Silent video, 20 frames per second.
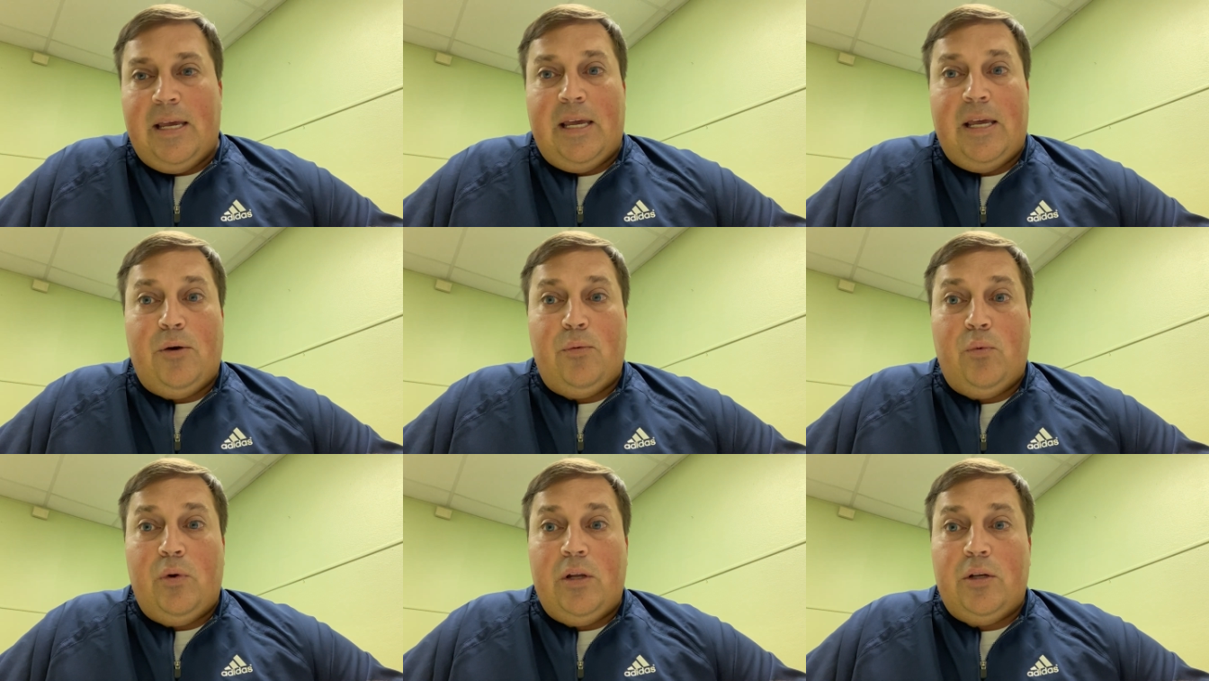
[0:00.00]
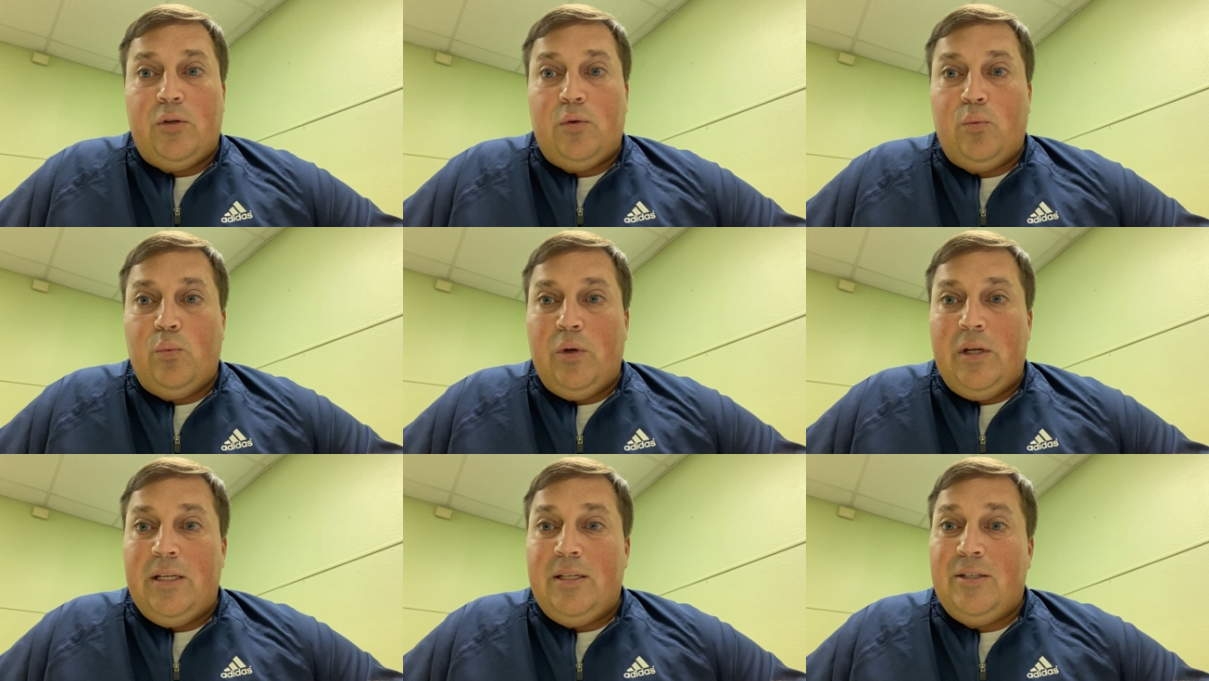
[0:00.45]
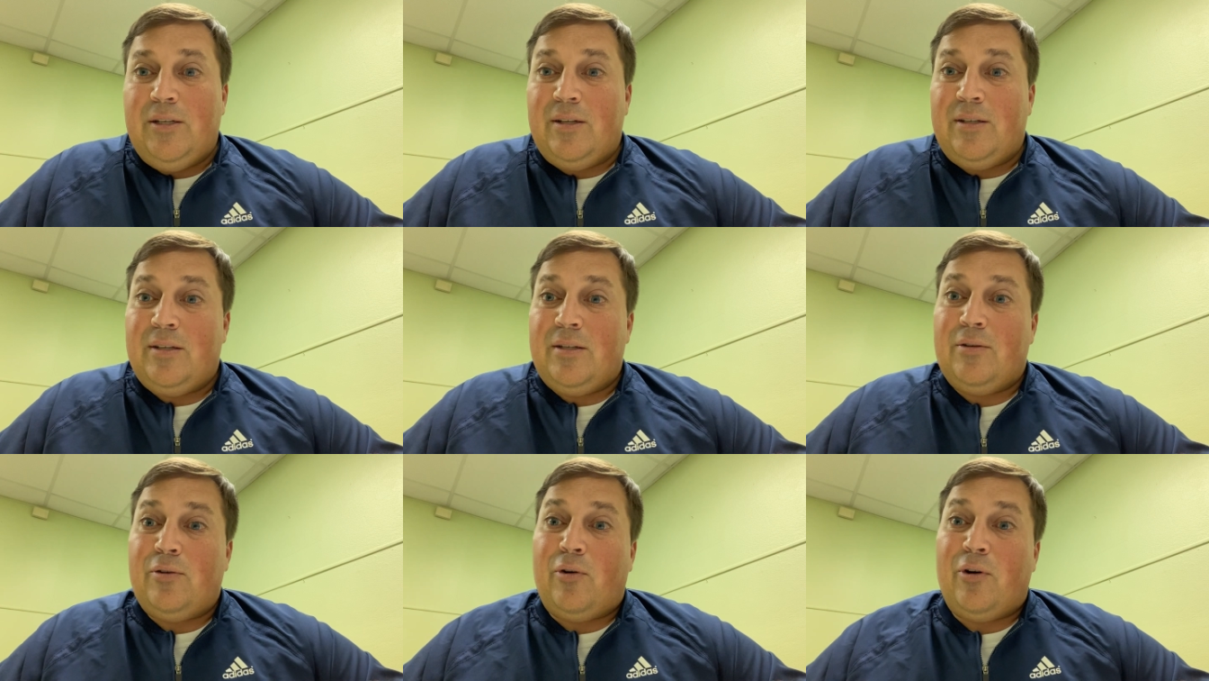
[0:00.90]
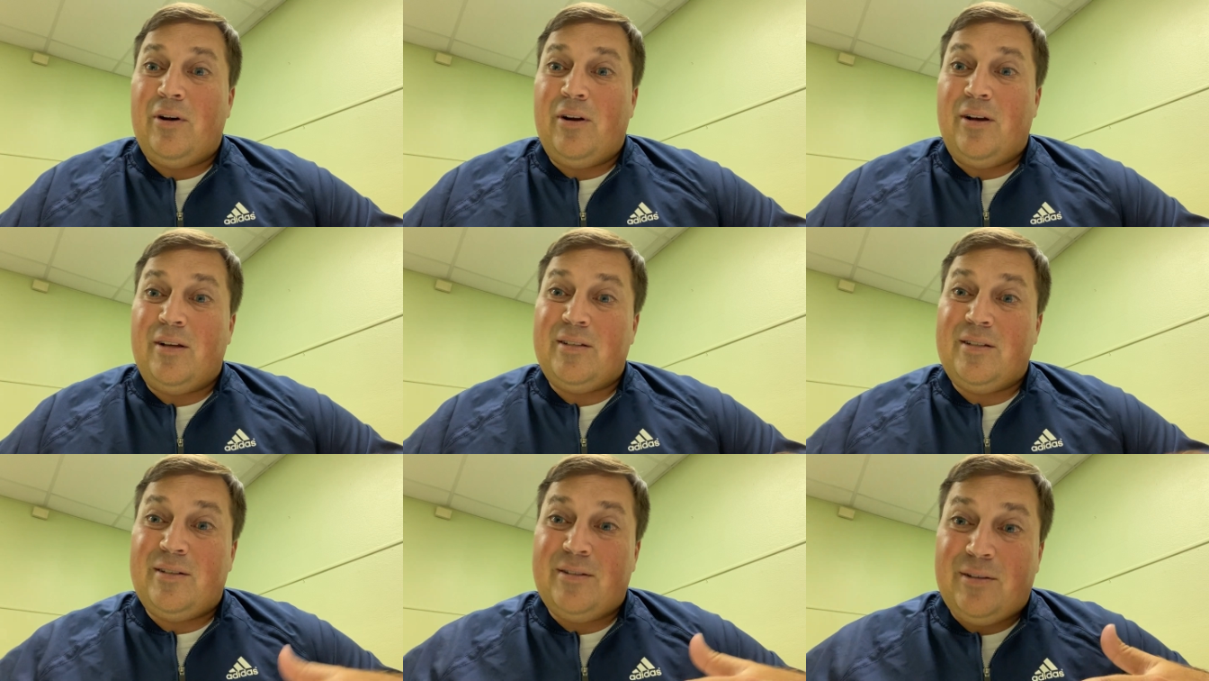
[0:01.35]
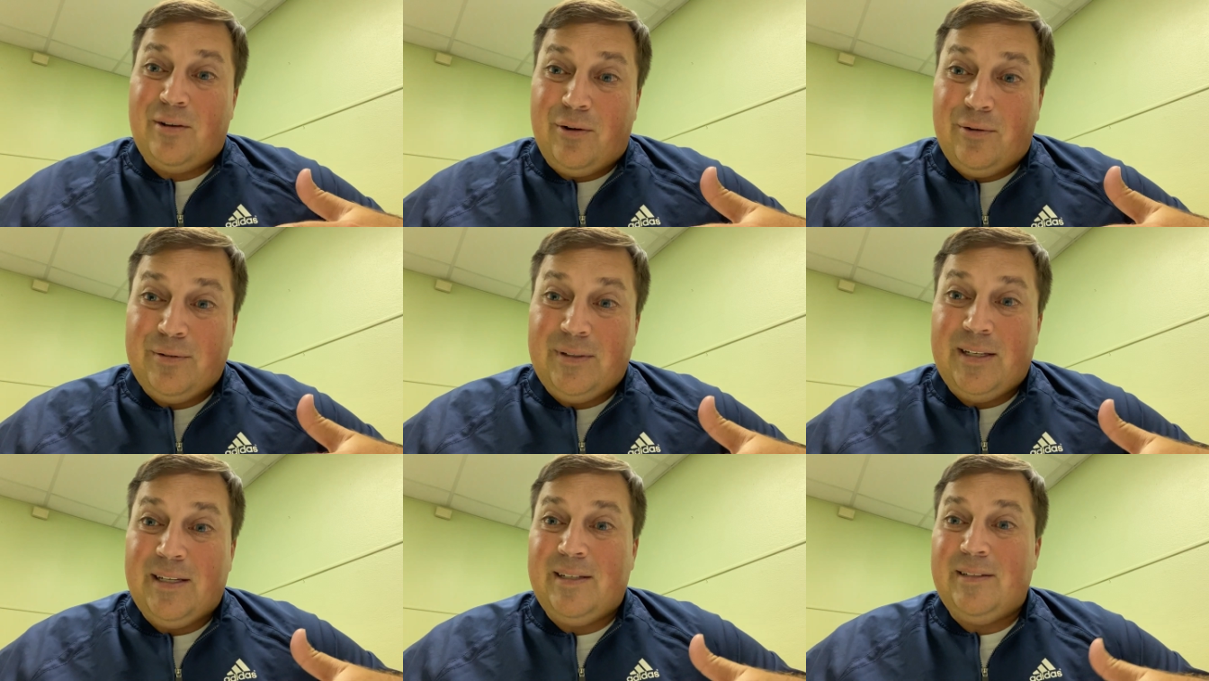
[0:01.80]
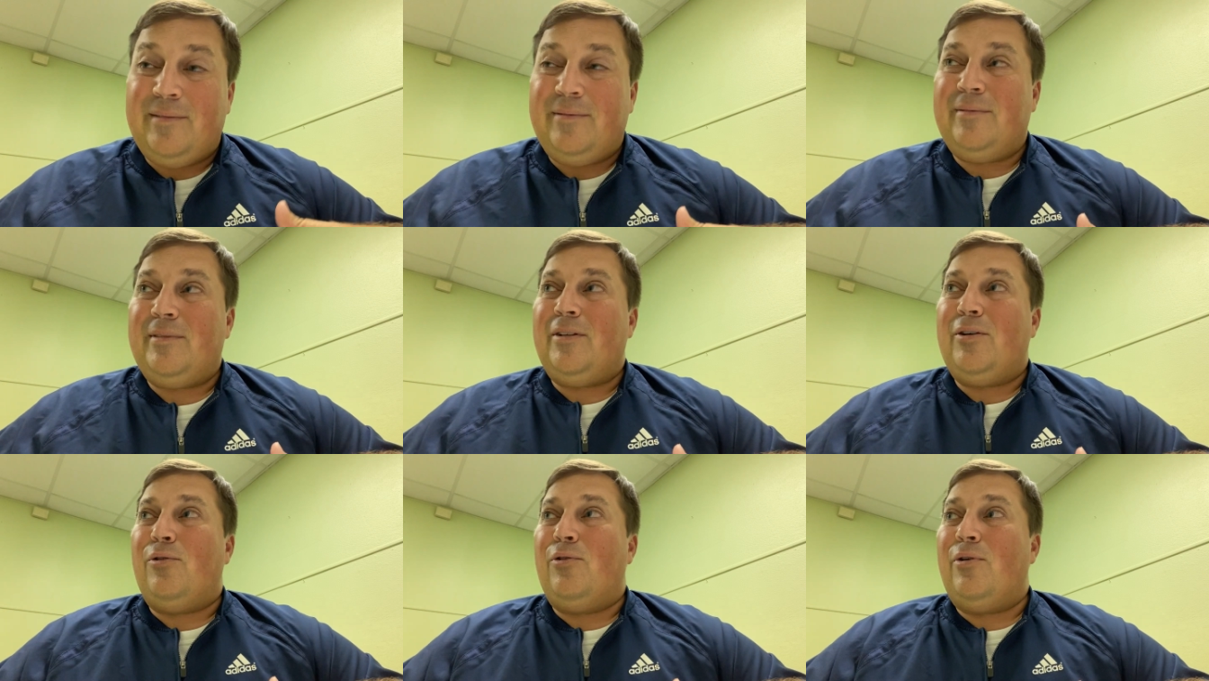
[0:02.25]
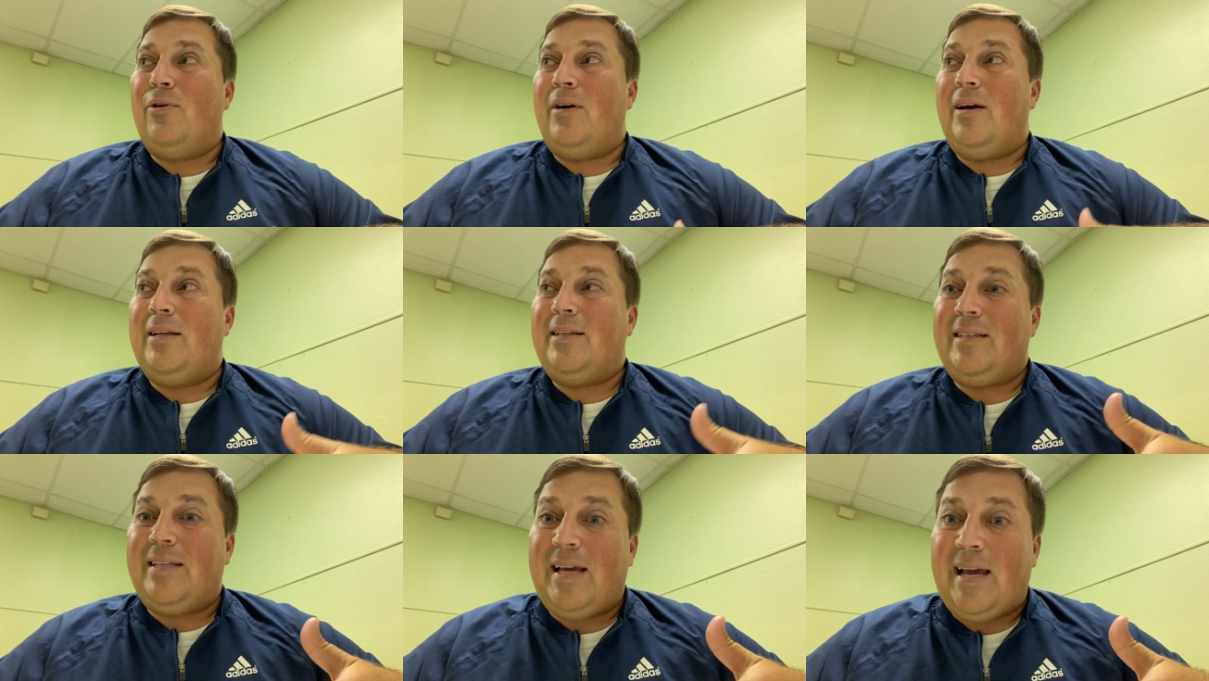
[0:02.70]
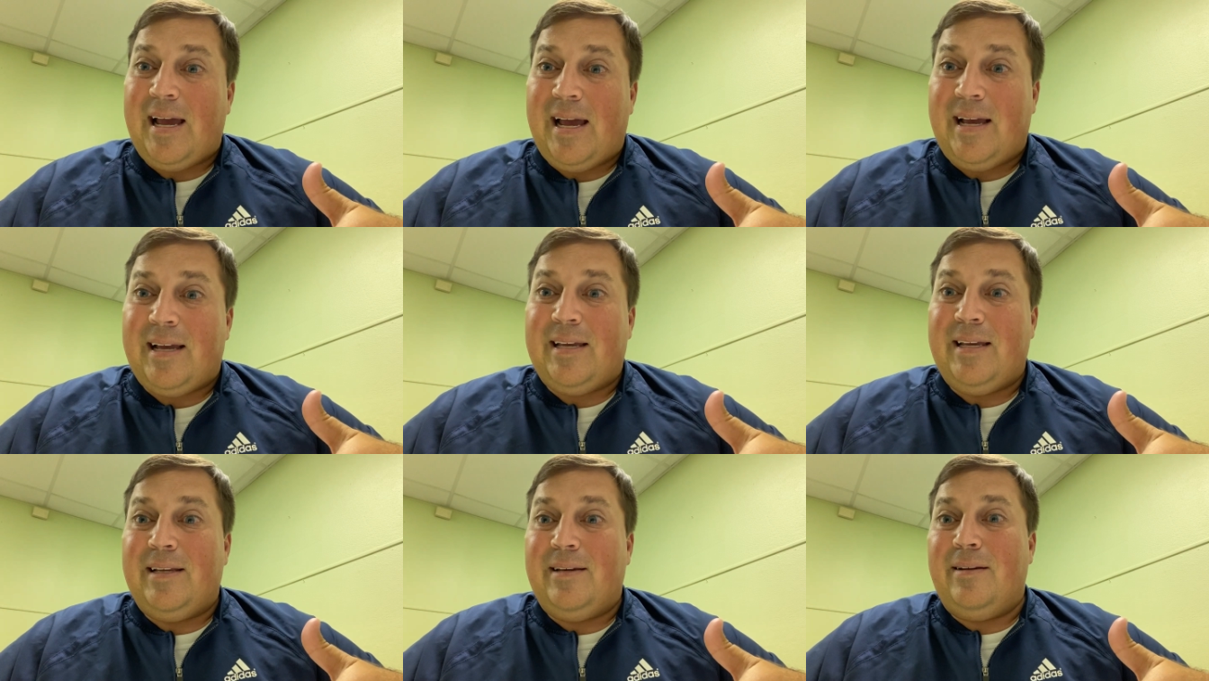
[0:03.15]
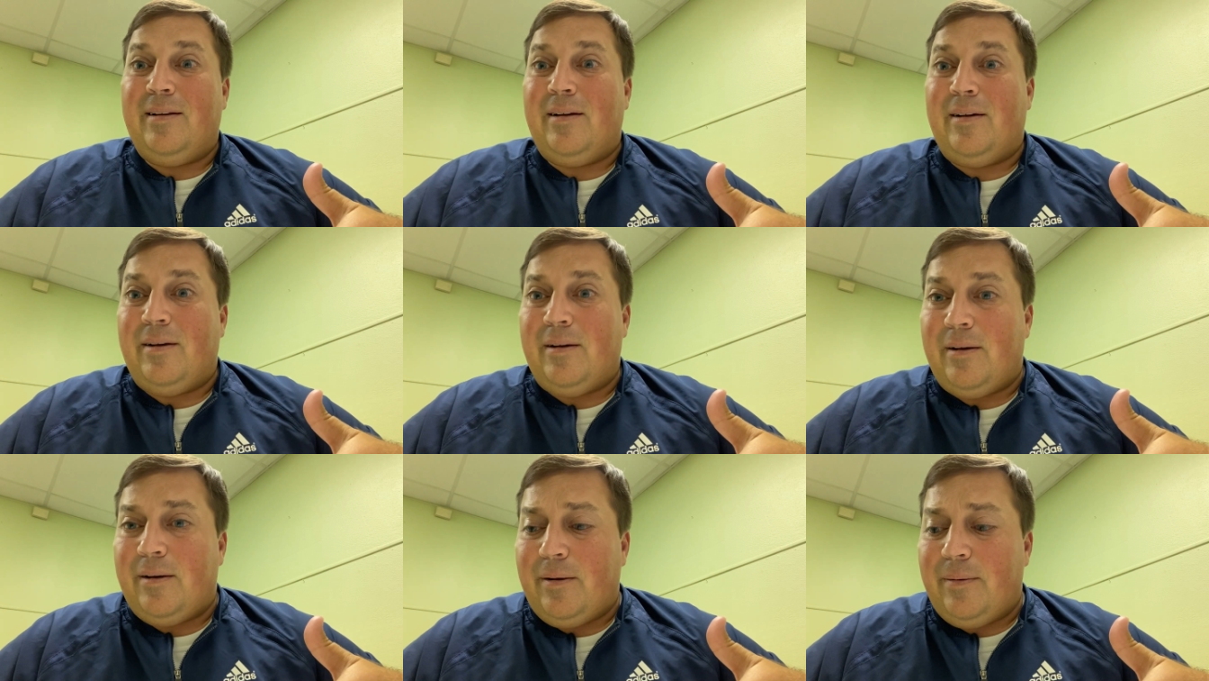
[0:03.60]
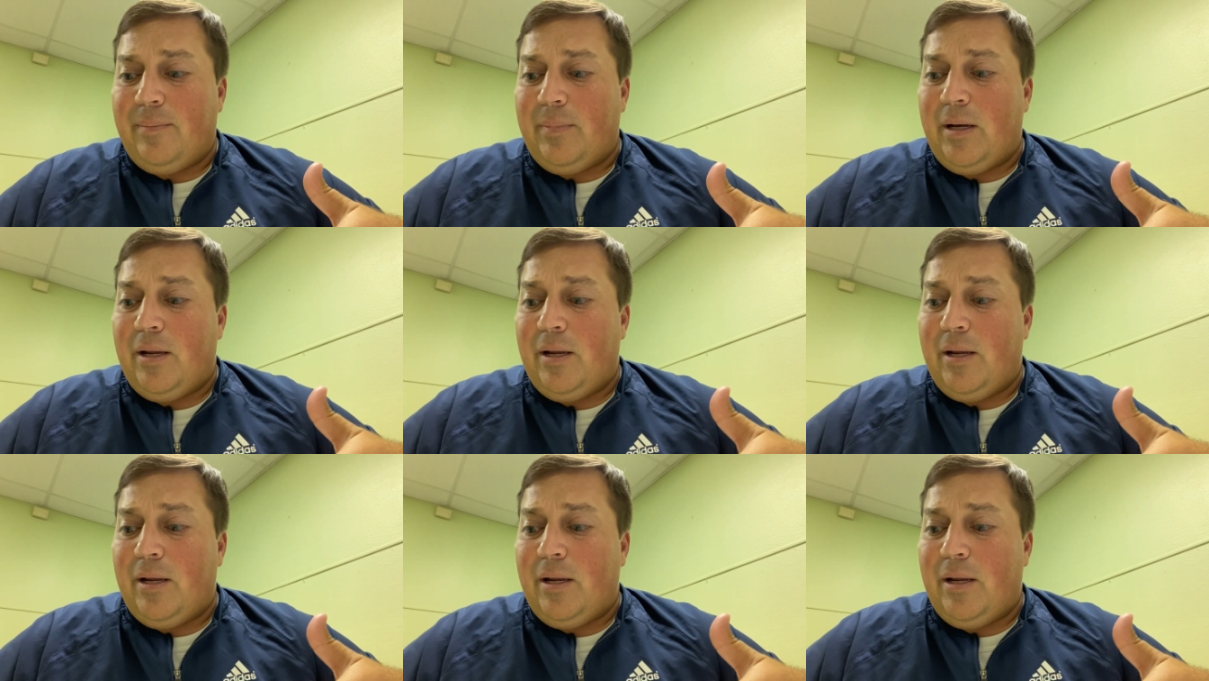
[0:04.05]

in which we just start assaulting or attacking um,